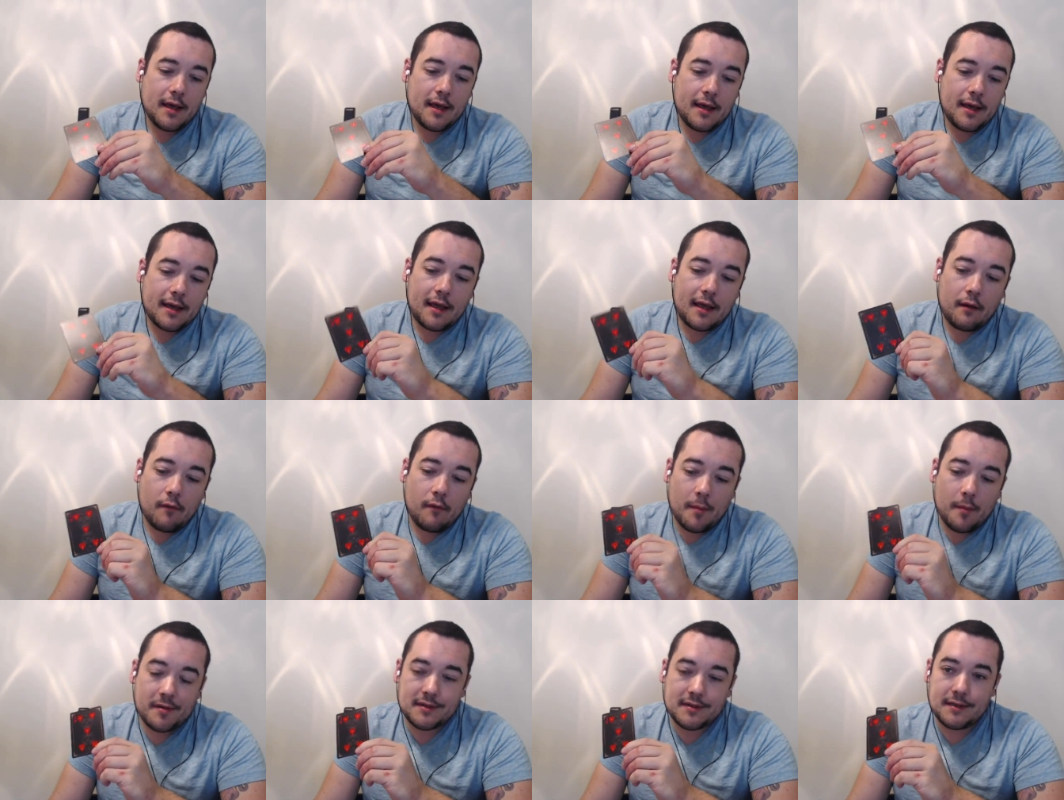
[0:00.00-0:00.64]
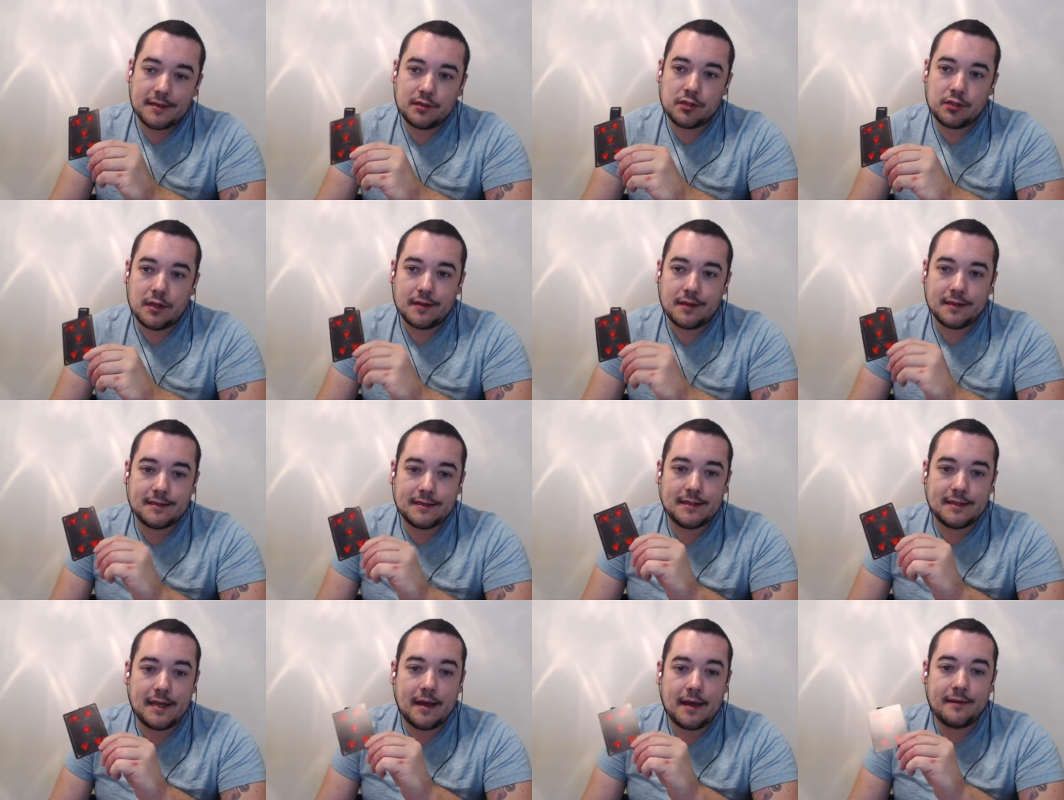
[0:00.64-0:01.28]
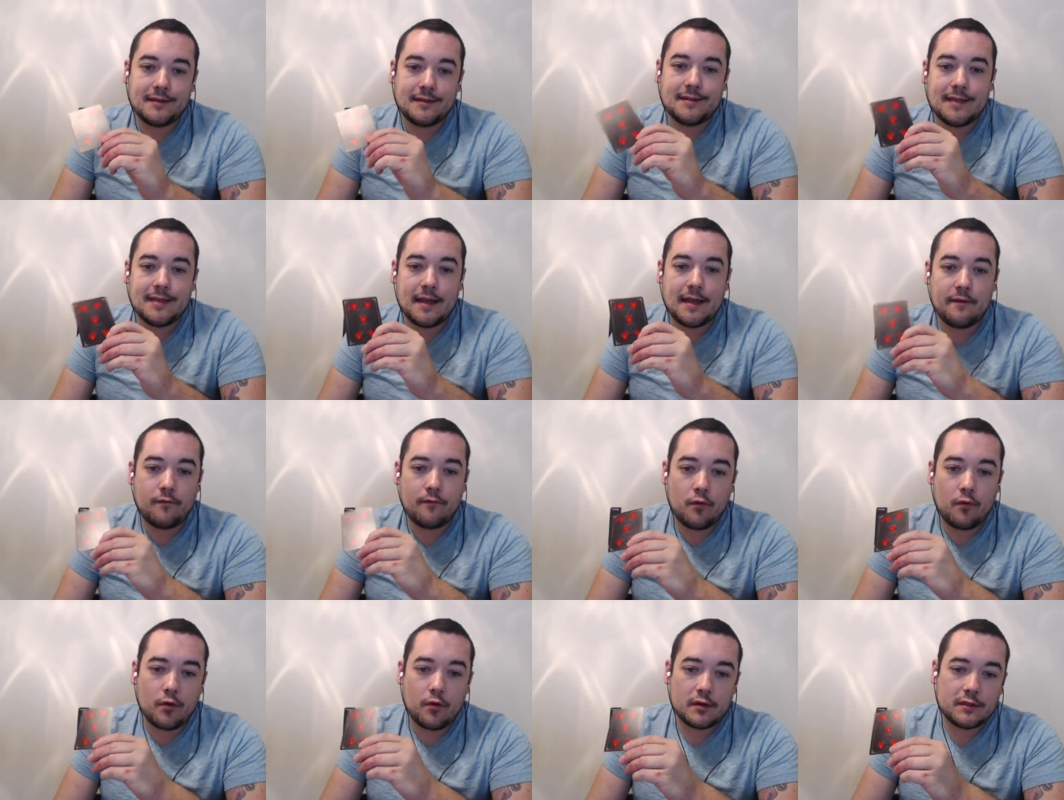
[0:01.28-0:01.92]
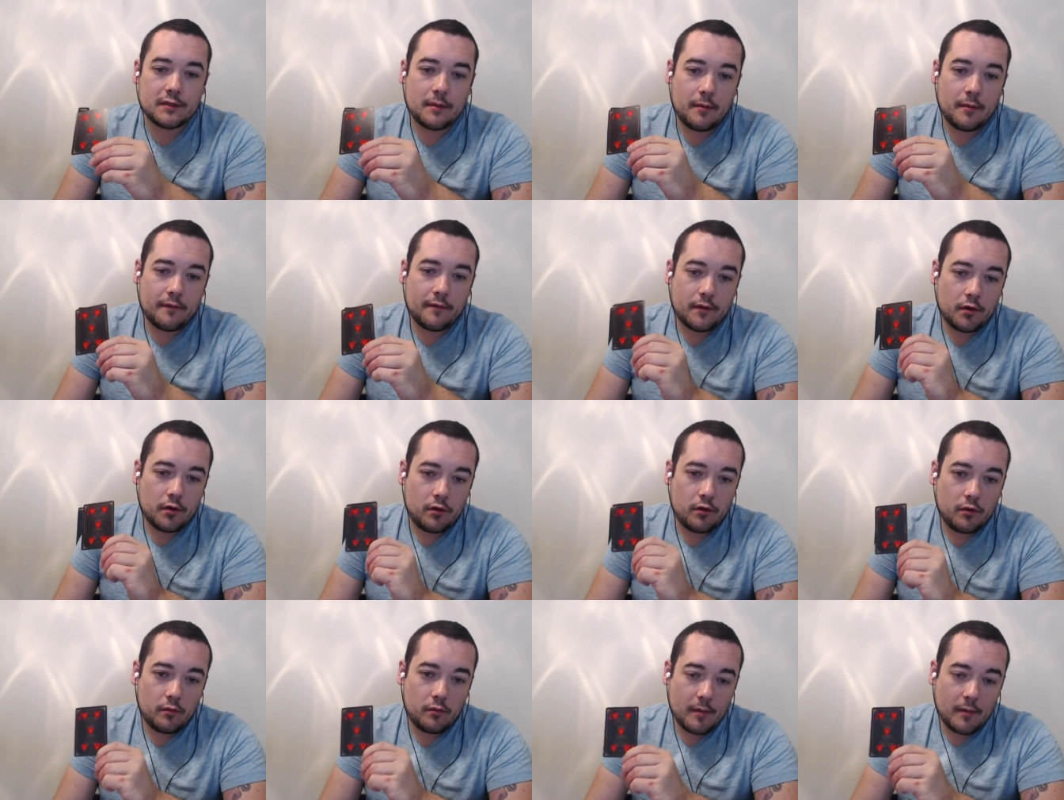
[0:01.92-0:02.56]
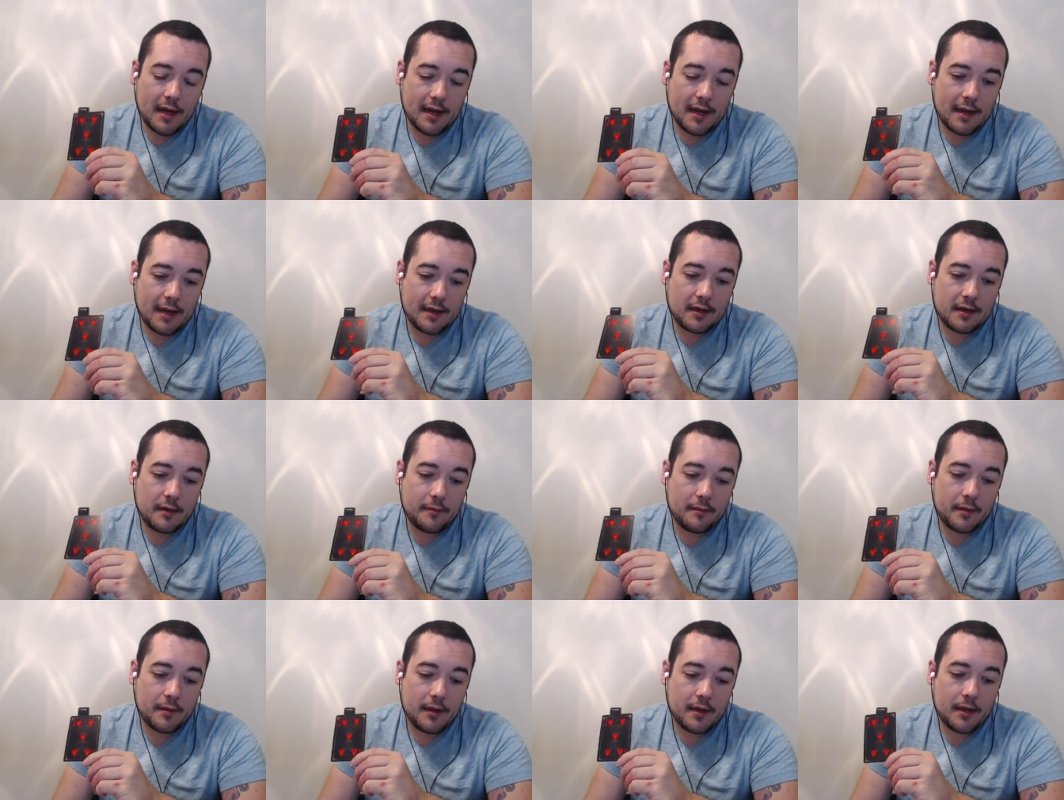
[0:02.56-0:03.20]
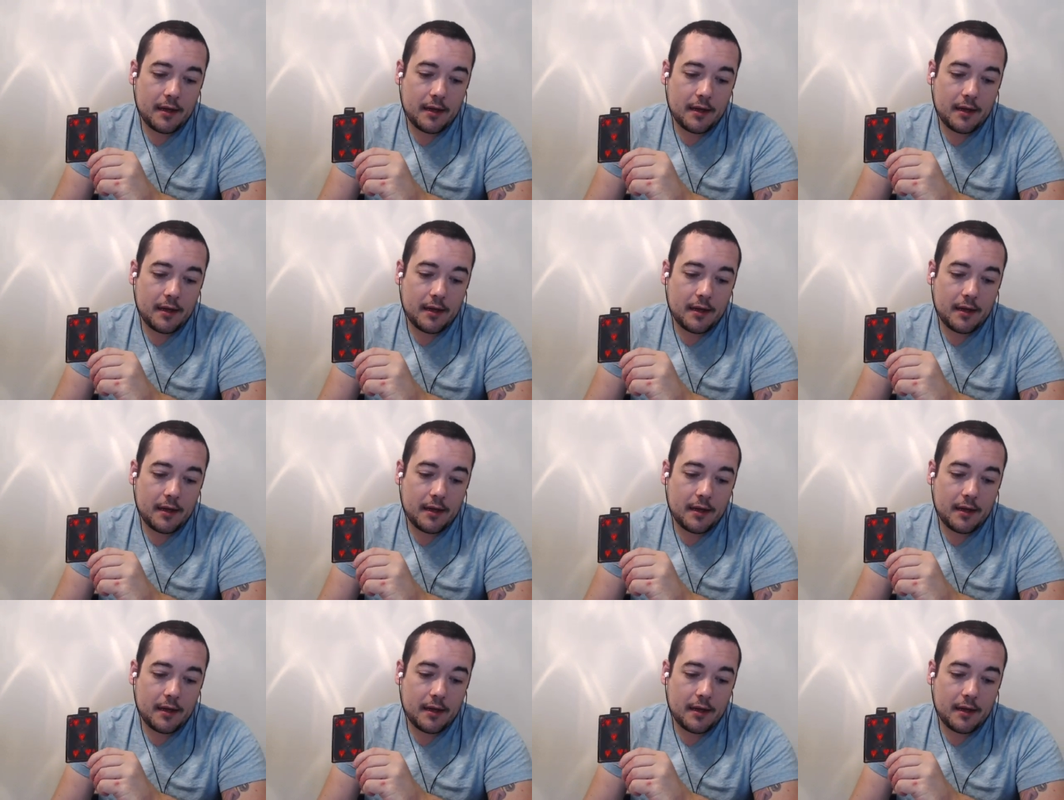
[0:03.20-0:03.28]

It can represent jealousy. I would say for some of you, you might end up